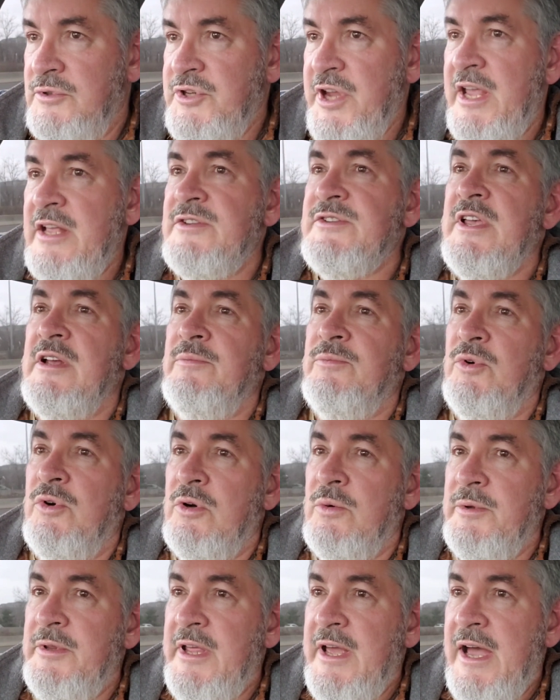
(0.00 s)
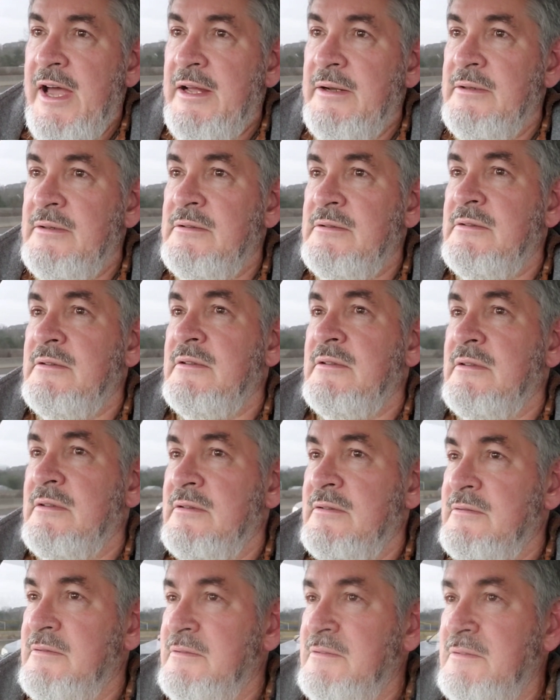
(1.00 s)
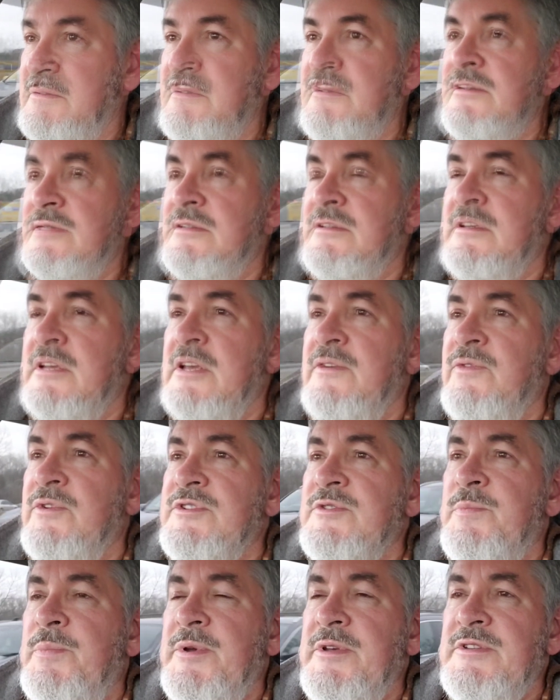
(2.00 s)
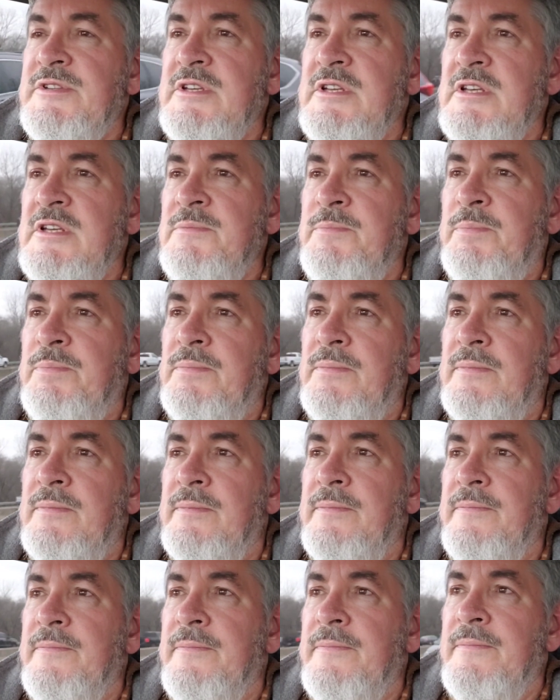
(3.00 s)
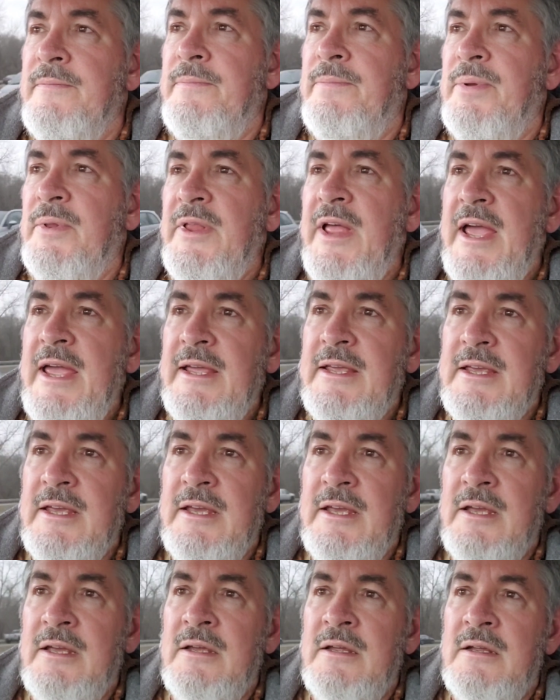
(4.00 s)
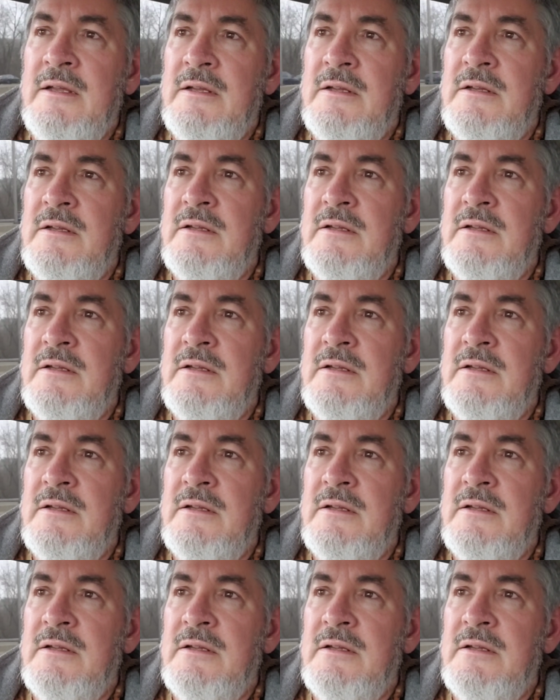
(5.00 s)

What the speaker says: Jane's on board with that. Steve was busy replanking